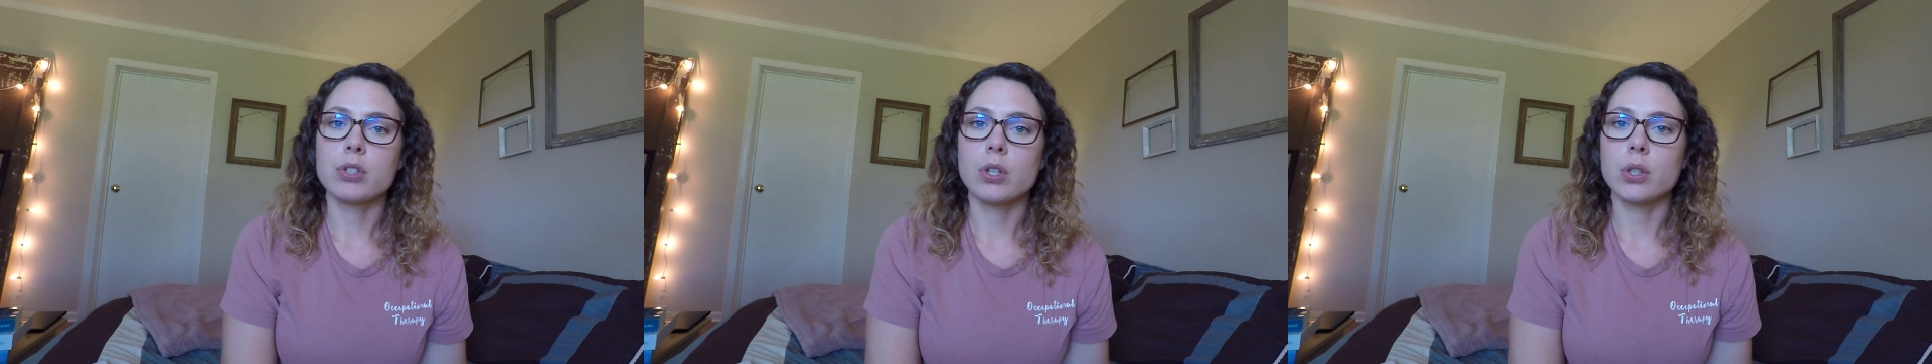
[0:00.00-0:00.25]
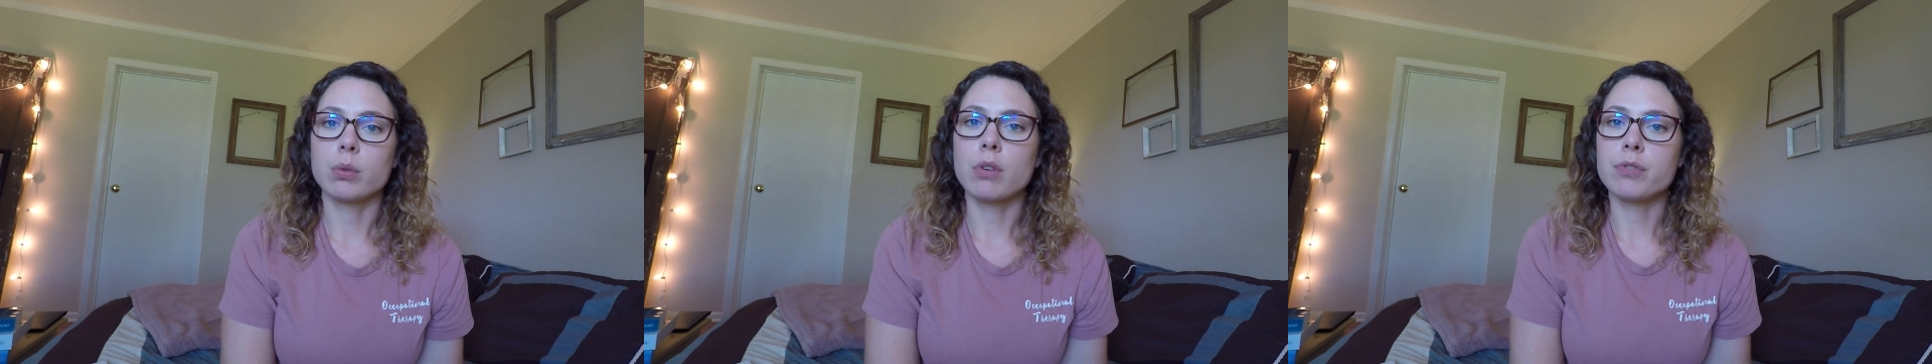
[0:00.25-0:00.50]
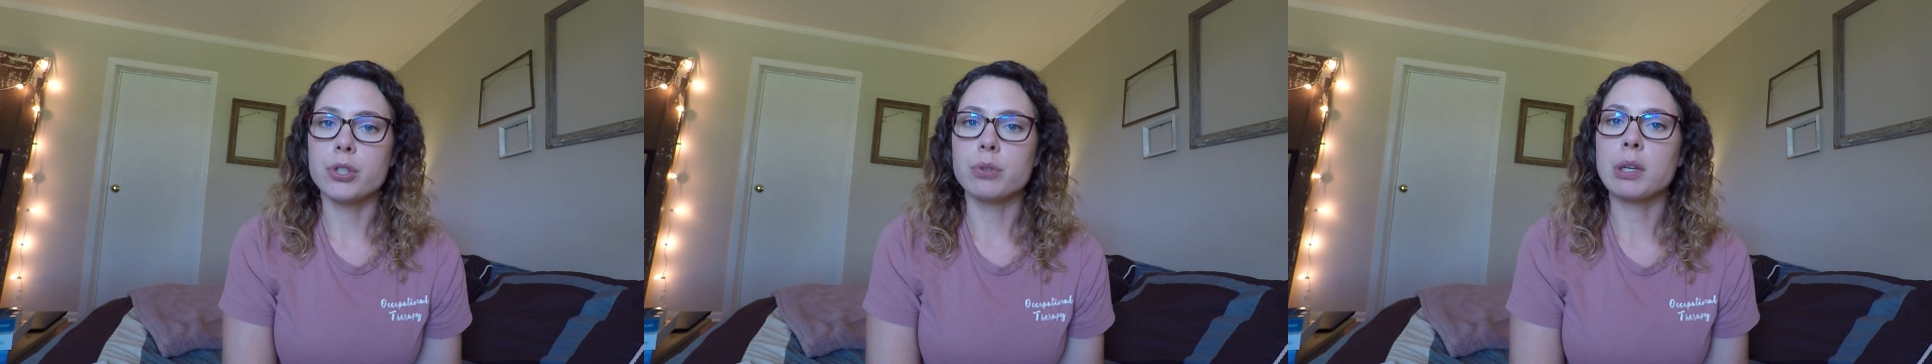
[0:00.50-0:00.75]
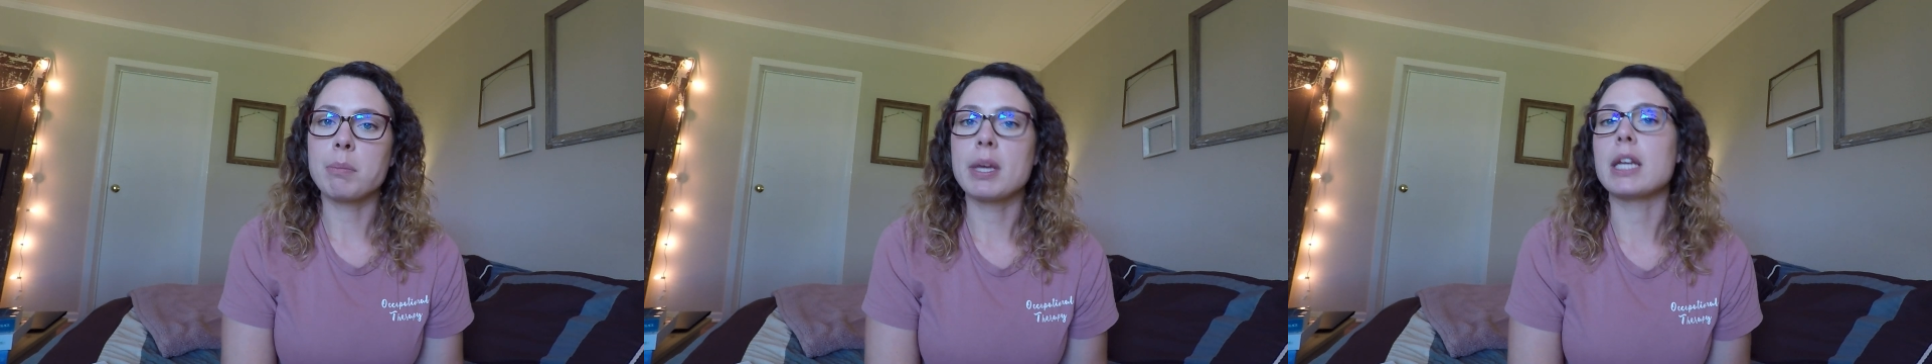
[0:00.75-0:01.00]
to the review
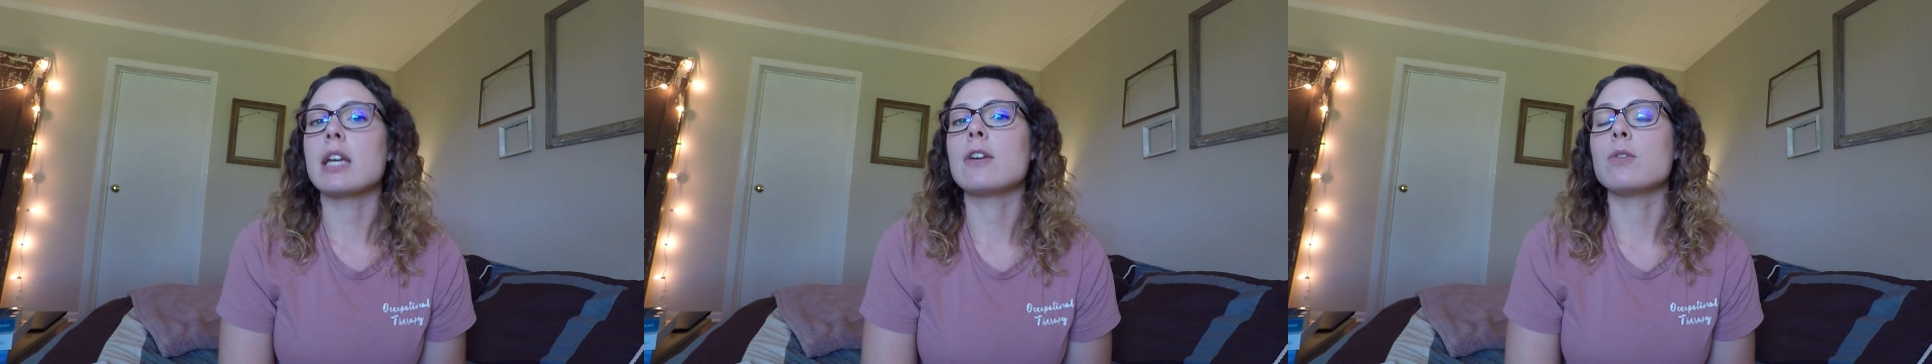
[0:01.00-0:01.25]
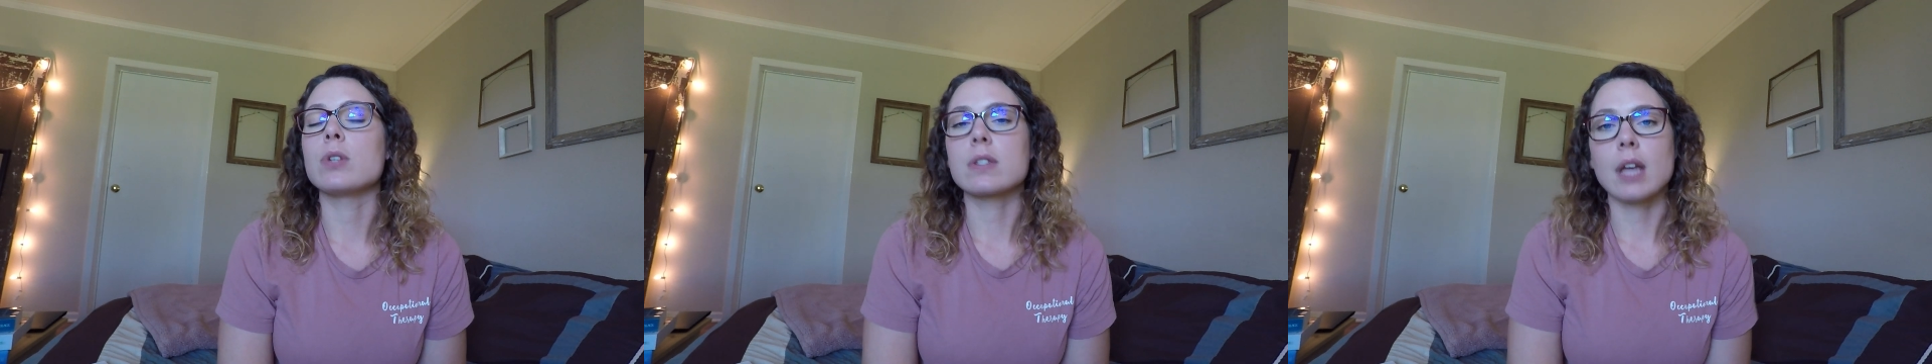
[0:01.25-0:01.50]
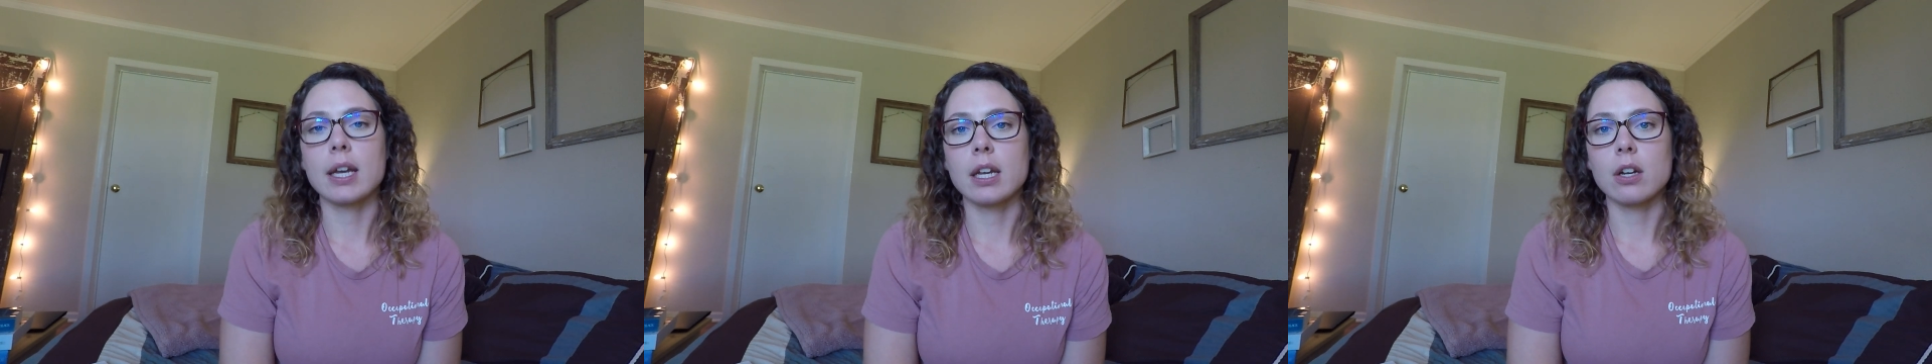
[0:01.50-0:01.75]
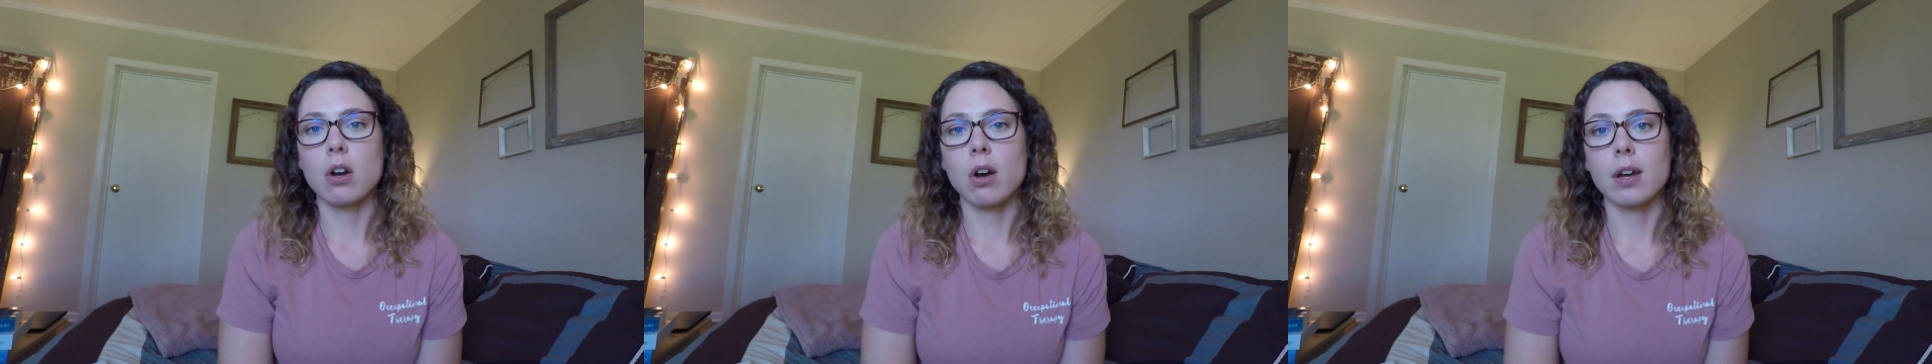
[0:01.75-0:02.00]
committee, who
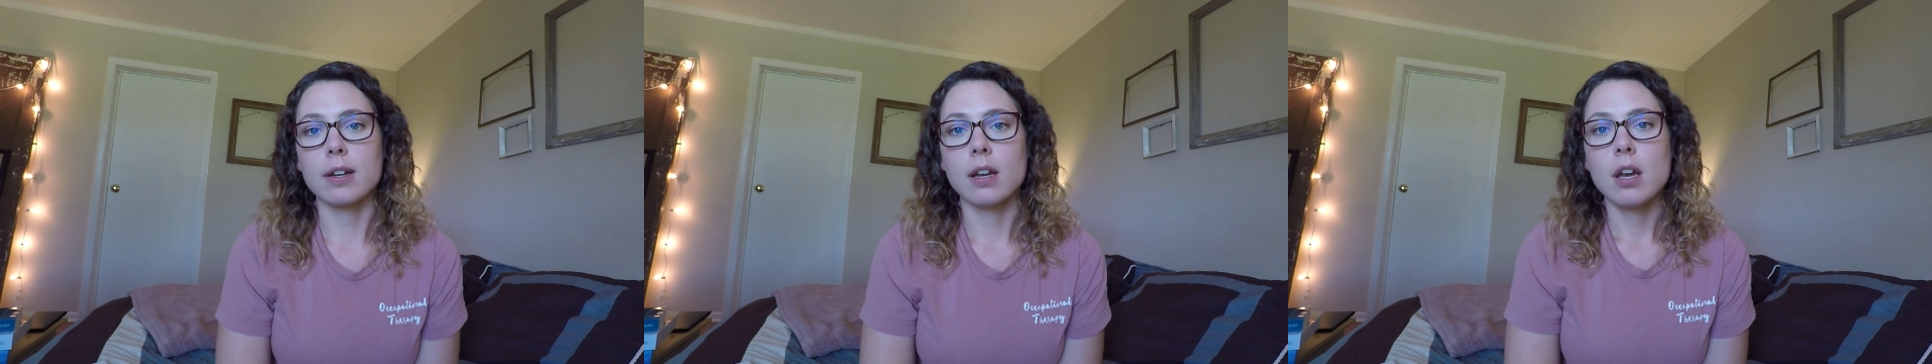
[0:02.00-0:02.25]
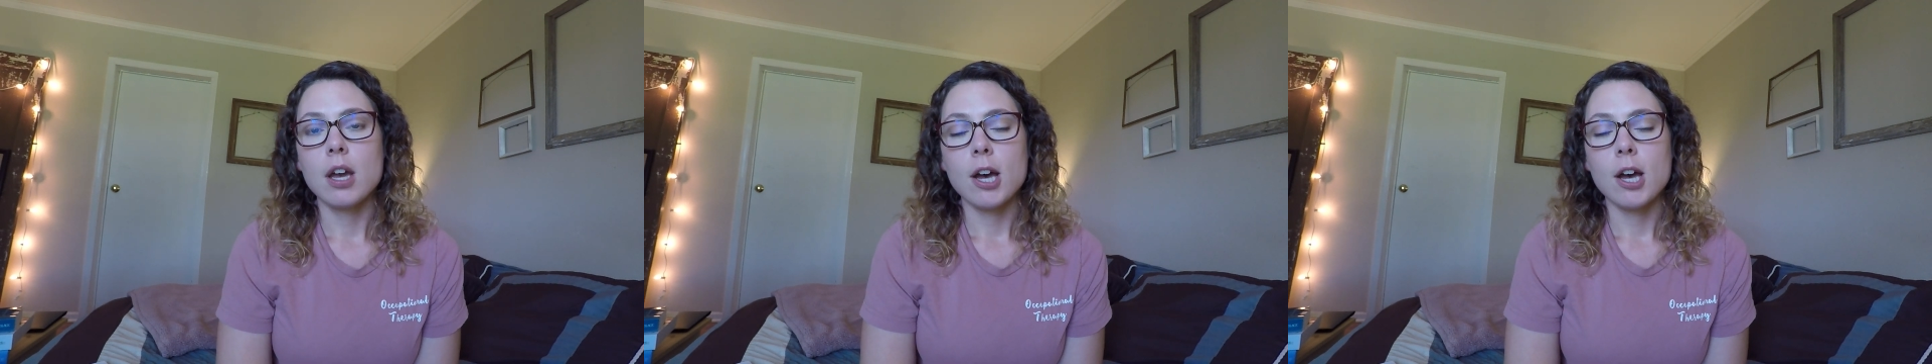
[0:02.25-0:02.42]
decided on